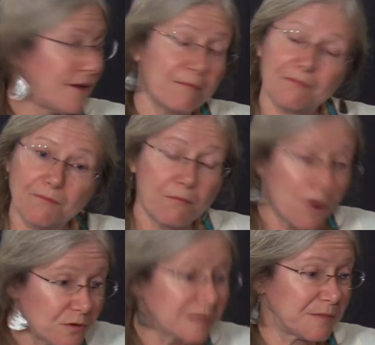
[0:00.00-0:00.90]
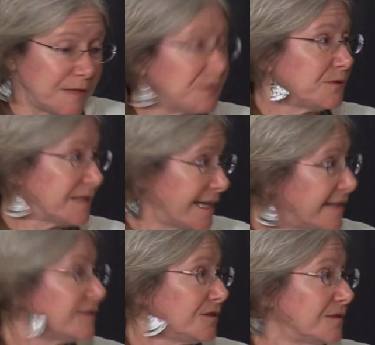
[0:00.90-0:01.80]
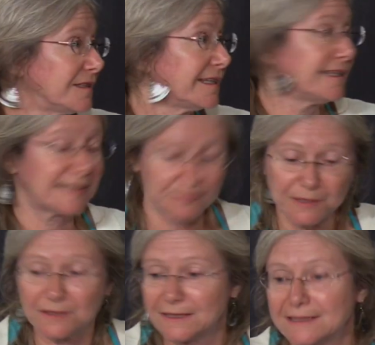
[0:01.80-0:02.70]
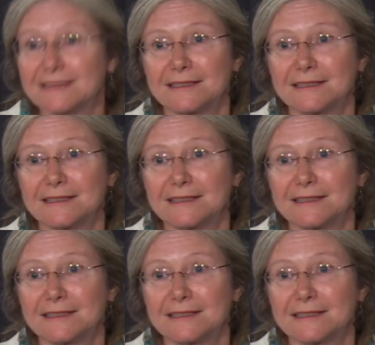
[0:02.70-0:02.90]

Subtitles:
most people will tell you that they experience